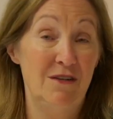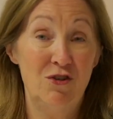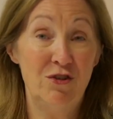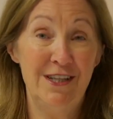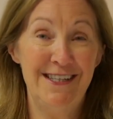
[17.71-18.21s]

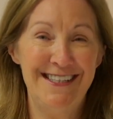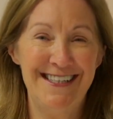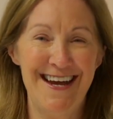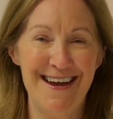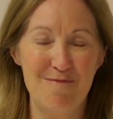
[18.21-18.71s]
during this
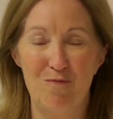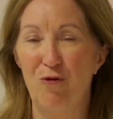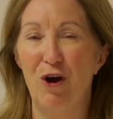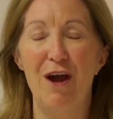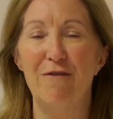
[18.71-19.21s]
time,
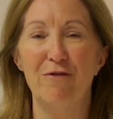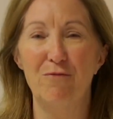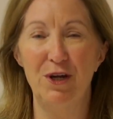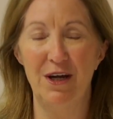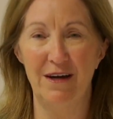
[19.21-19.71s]
wherever
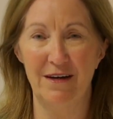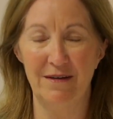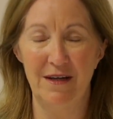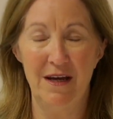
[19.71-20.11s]
we are.